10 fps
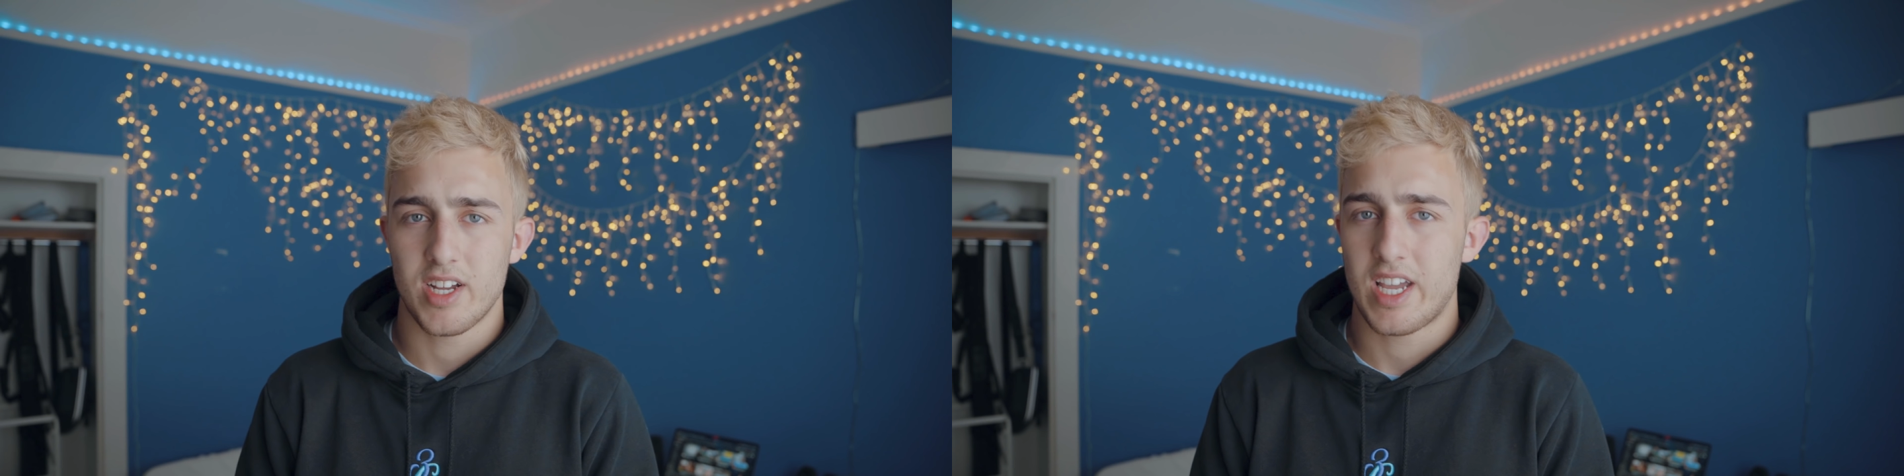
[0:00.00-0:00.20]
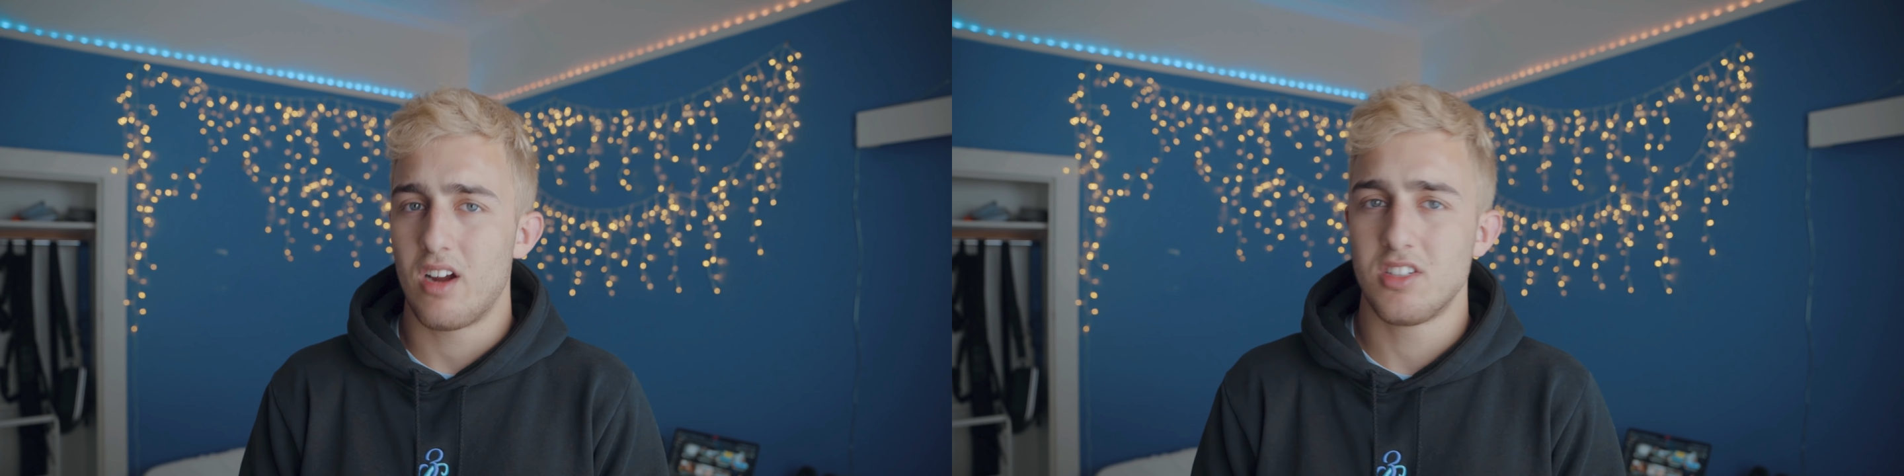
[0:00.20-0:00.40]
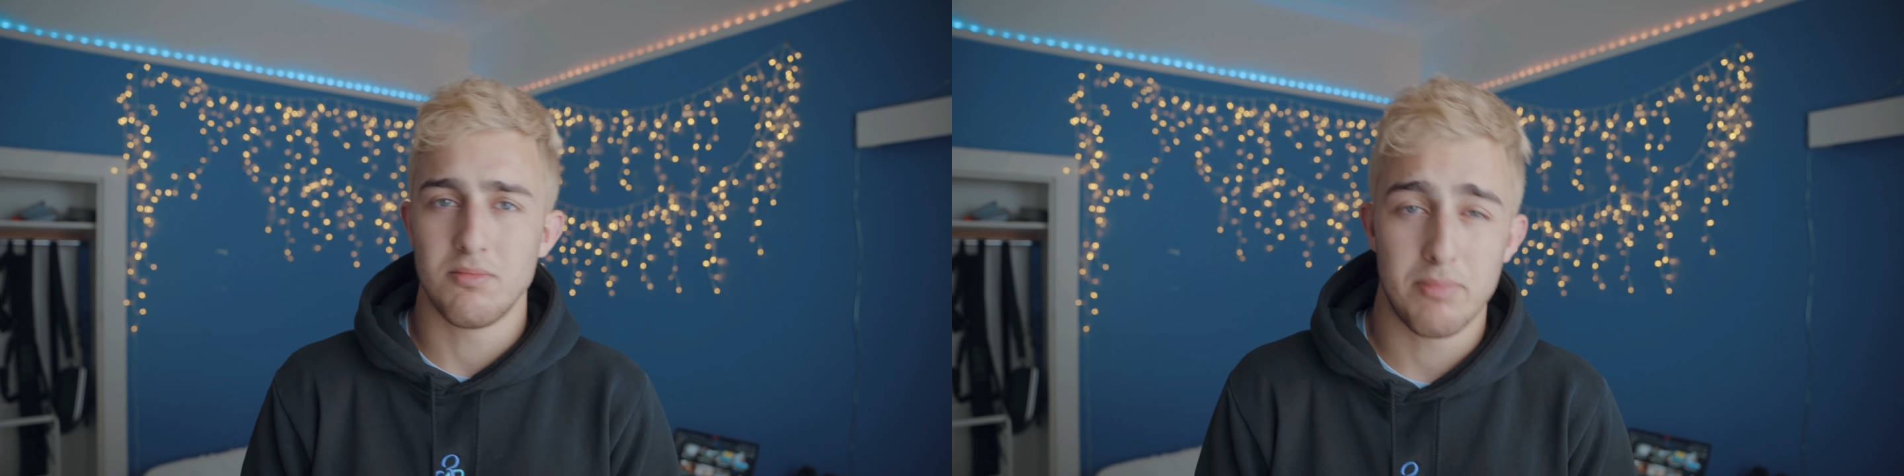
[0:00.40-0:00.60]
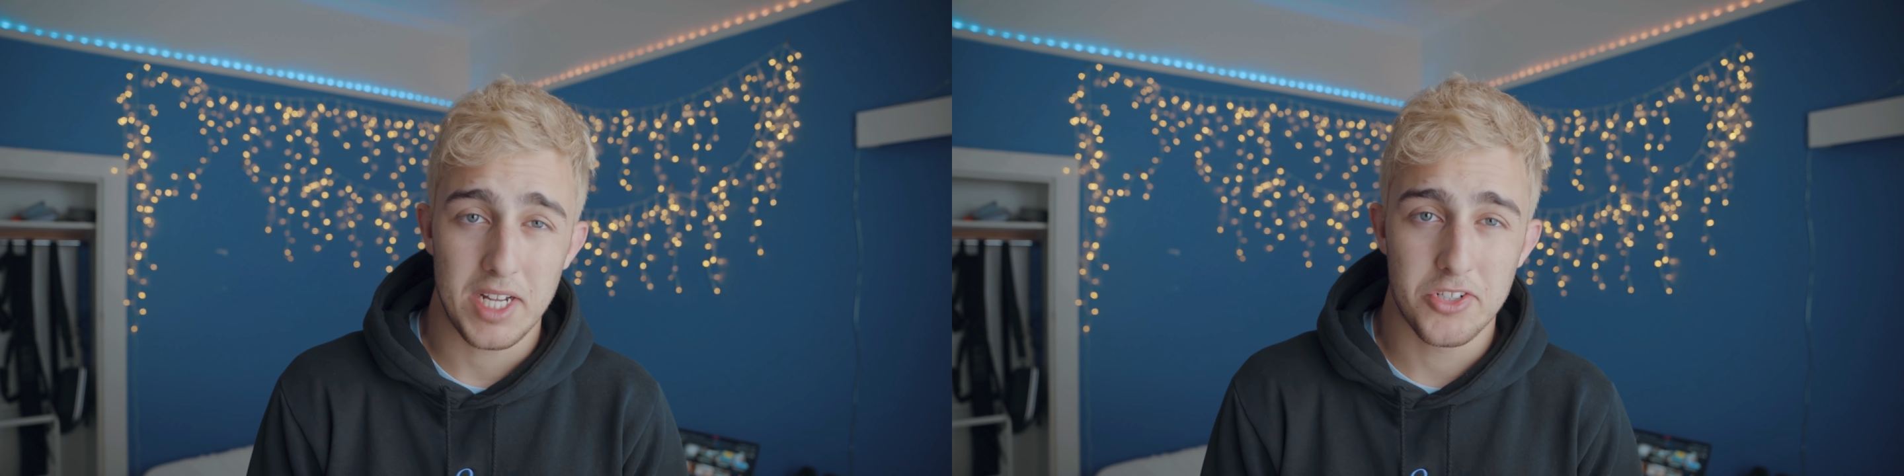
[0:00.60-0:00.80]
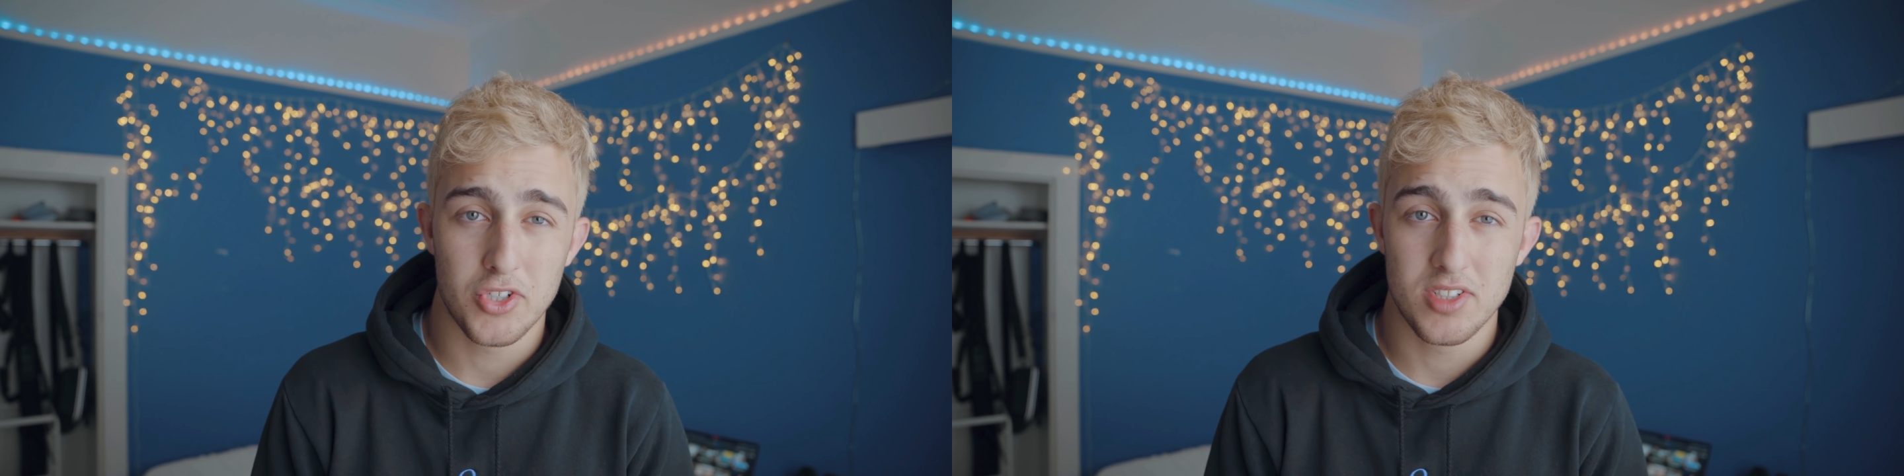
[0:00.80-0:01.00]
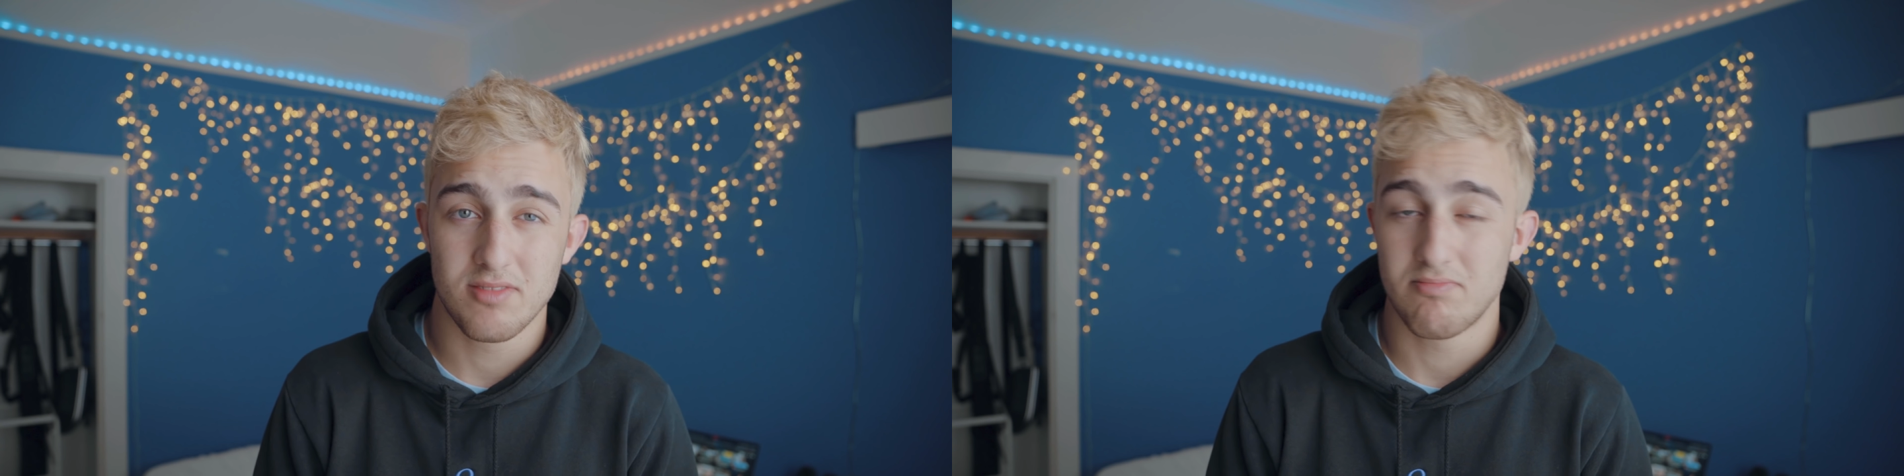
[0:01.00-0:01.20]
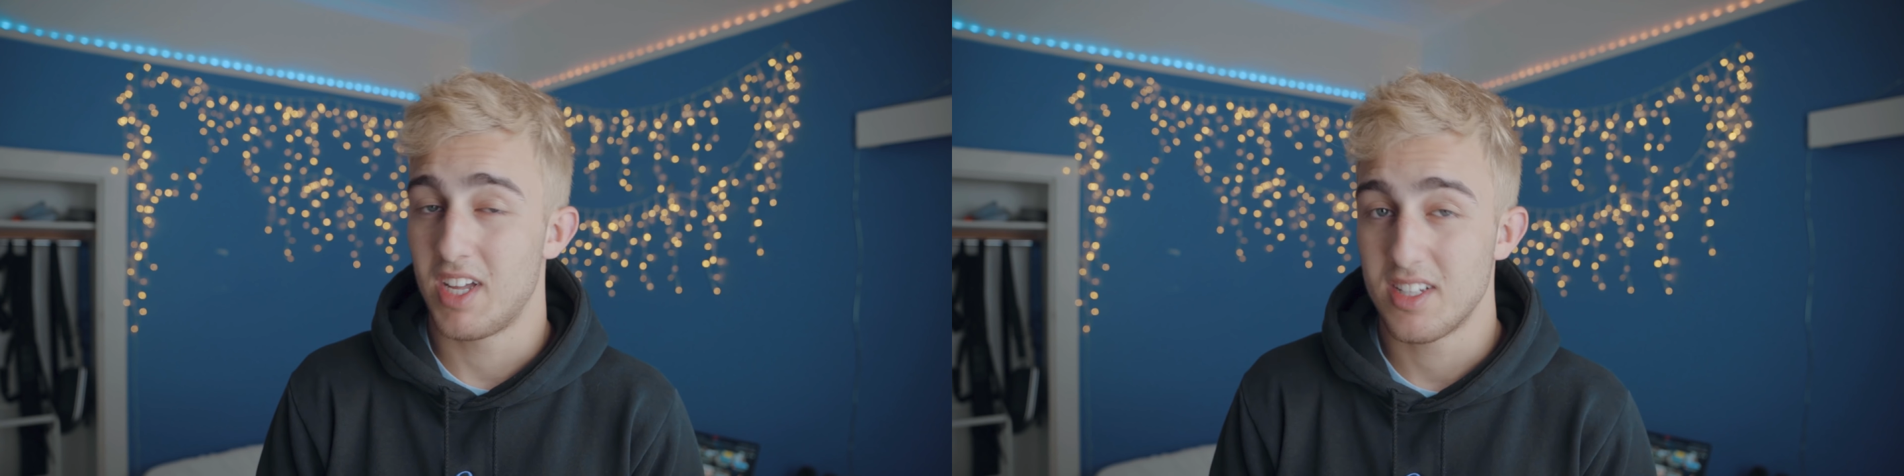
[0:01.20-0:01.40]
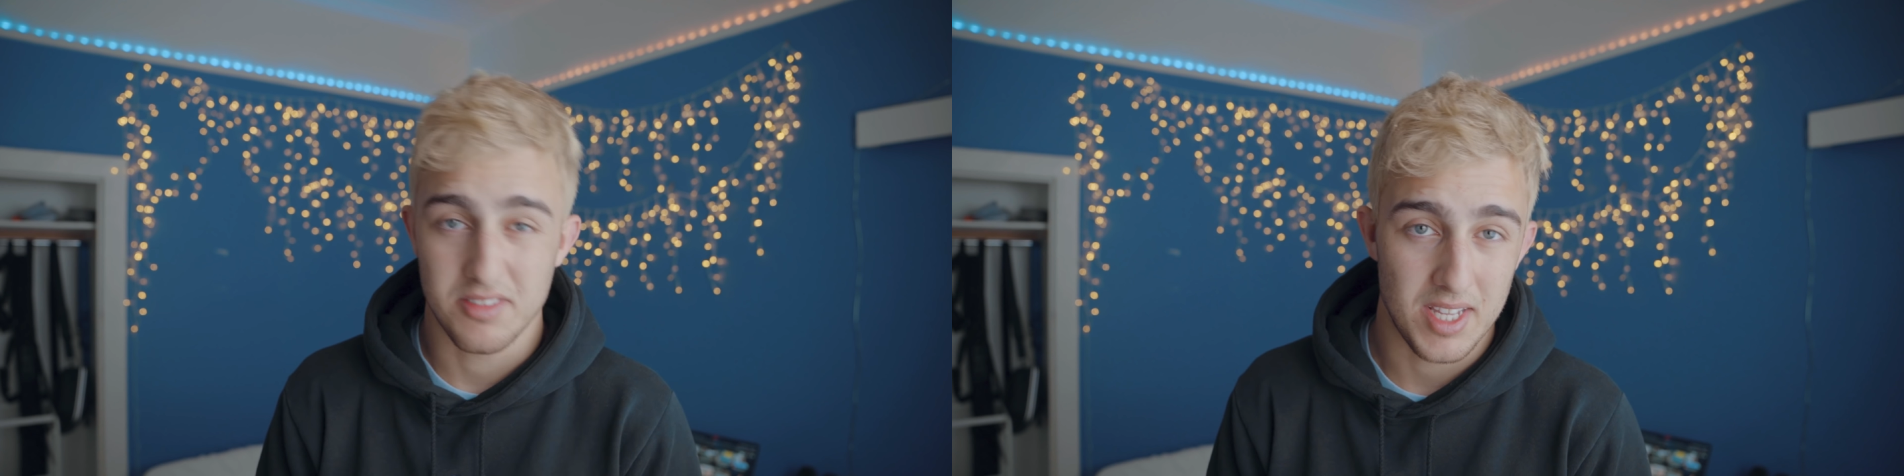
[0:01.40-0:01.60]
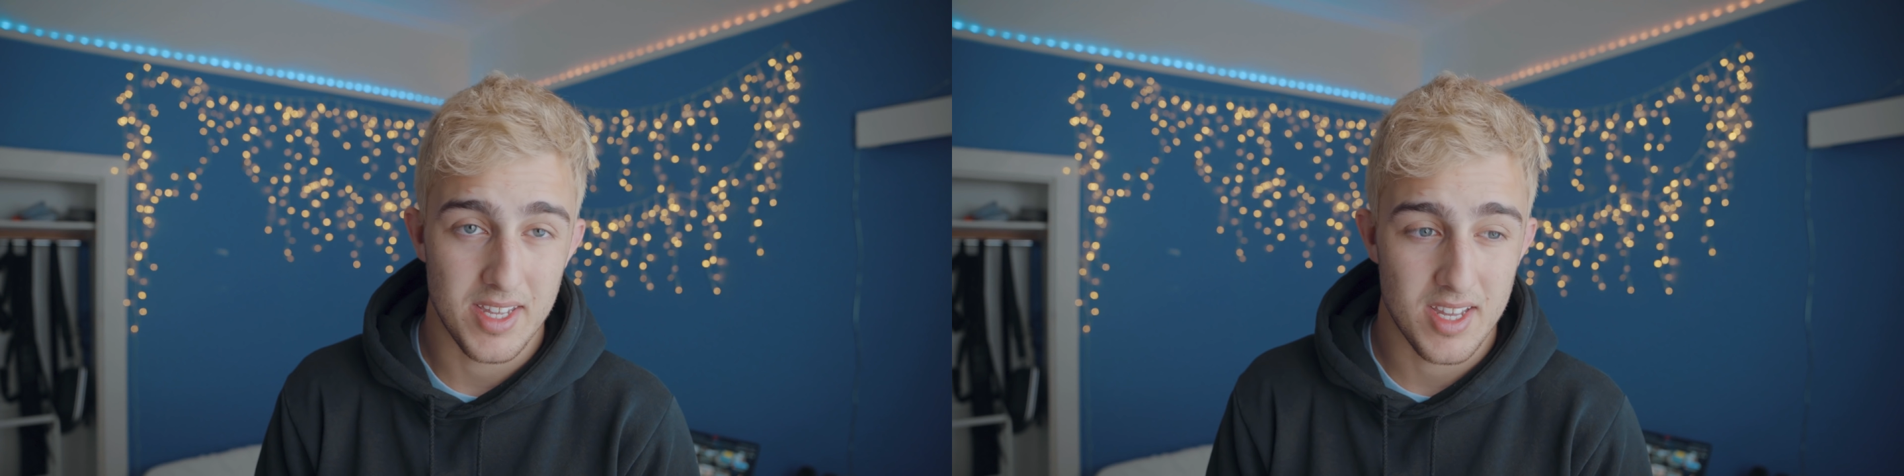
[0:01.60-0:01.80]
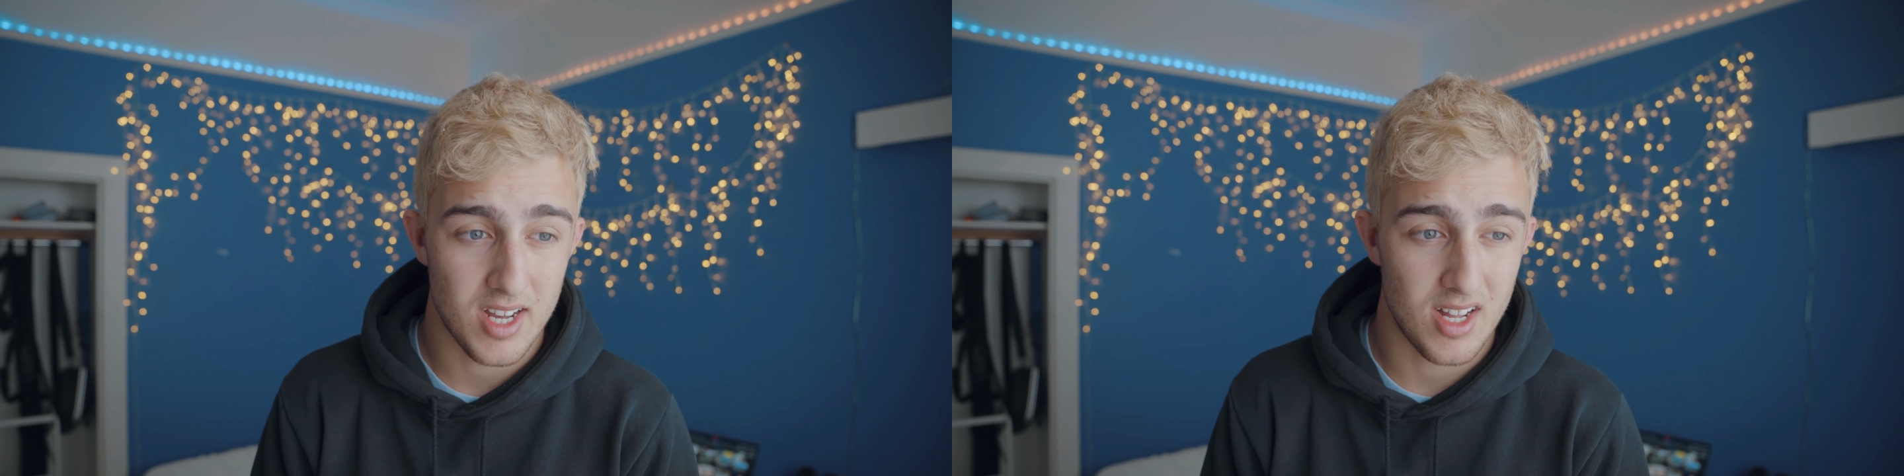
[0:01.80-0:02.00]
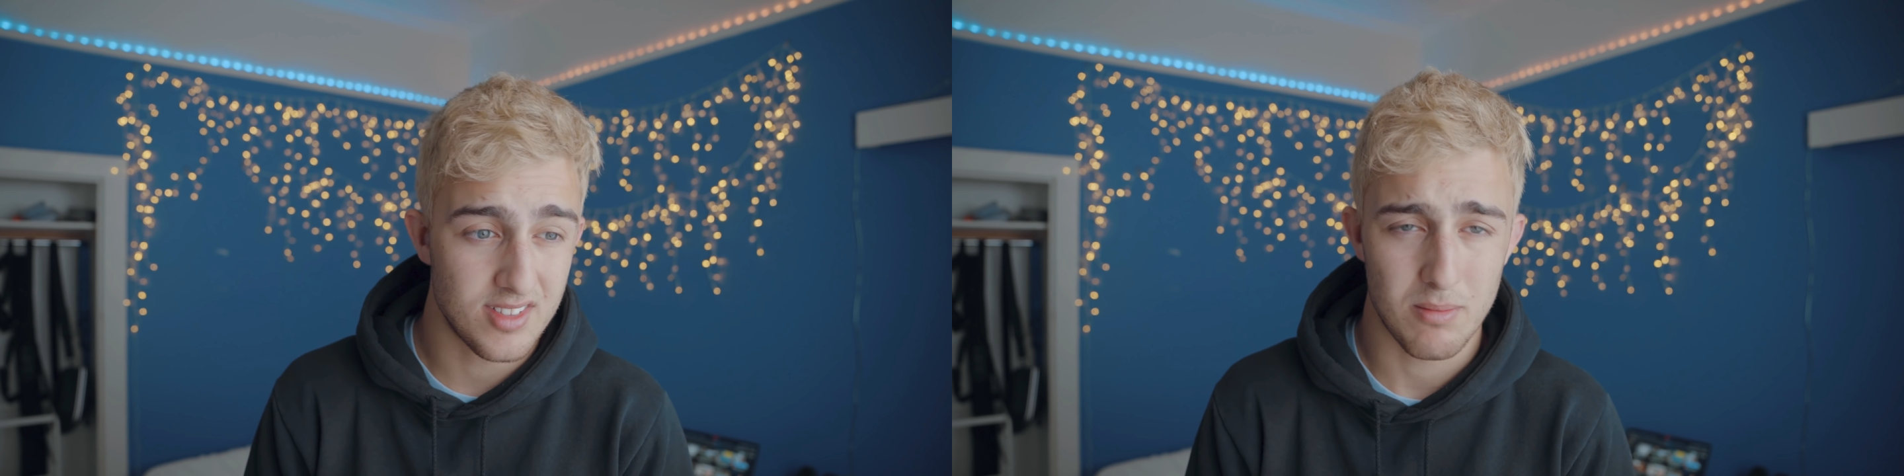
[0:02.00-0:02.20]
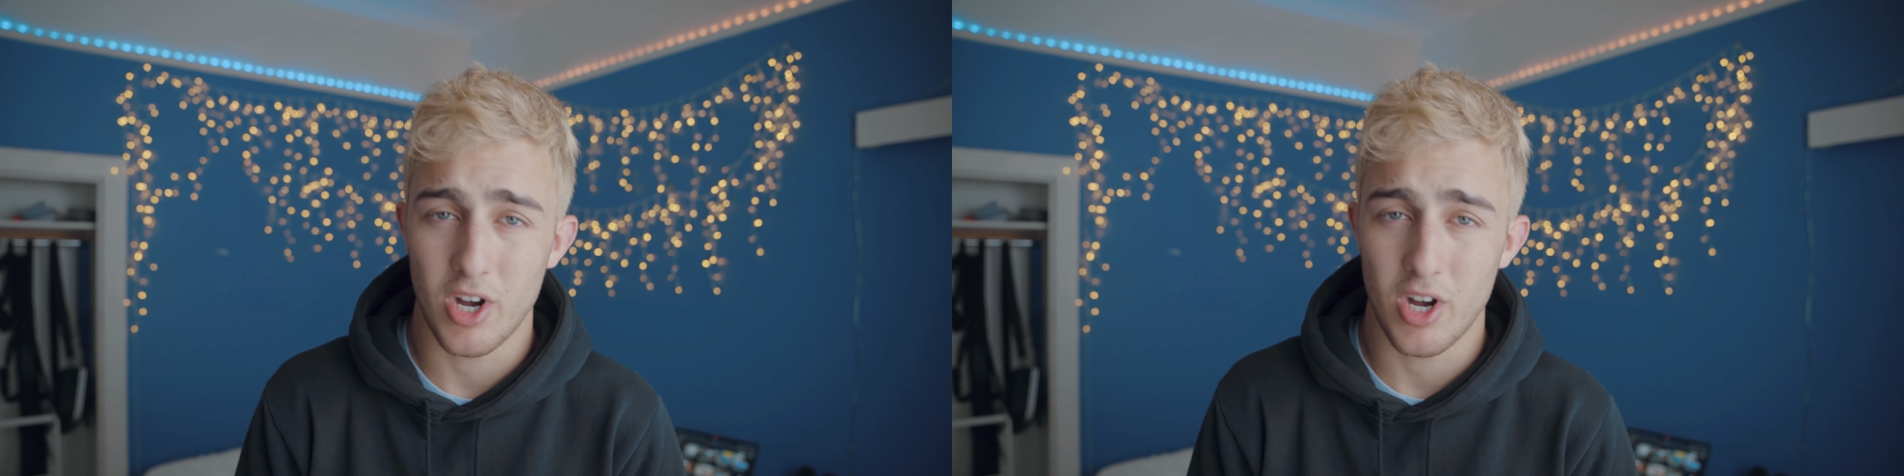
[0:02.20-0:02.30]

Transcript: I carry some batteries, SD cards,